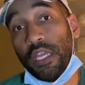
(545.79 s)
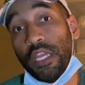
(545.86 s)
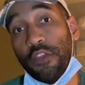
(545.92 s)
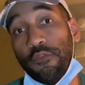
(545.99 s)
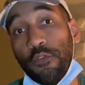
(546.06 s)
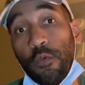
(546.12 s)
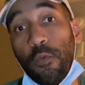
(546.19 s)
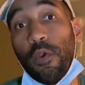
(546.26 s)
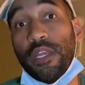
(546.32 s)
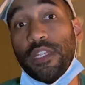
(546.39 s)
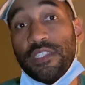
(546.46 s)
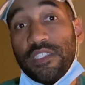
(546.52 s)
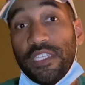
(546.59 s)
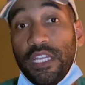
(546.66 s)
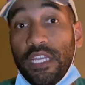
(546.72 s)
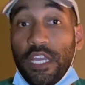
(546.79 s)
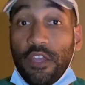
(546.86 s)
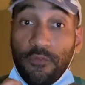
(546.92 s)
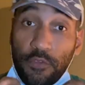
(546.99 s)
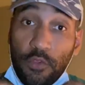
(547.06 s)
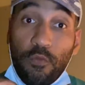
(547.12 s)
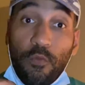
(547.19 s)
if you want to see,
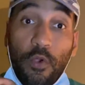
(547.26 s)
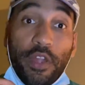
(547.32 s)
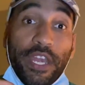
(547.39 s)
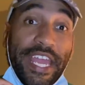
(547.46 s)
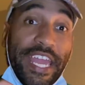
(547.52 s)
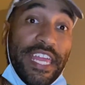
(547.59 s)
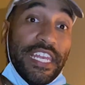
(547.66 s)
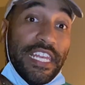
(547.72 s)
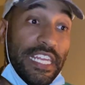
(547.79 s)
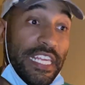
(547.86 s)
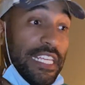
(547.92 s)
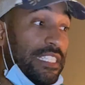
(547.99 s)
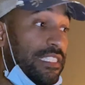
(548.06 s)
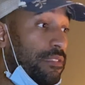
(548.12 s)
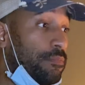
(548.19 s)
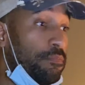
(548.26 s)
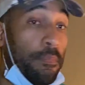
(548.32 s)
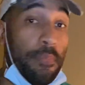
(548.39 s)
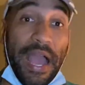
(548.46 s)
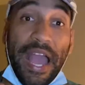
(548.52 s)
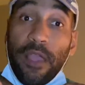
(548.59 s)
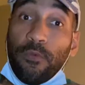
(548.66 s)
if you want to at least
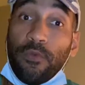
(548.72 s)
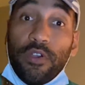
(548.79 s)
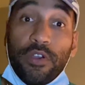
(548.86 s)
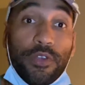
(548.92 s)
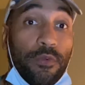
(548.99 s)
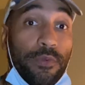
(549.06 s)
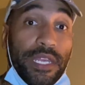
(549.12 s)
buy one or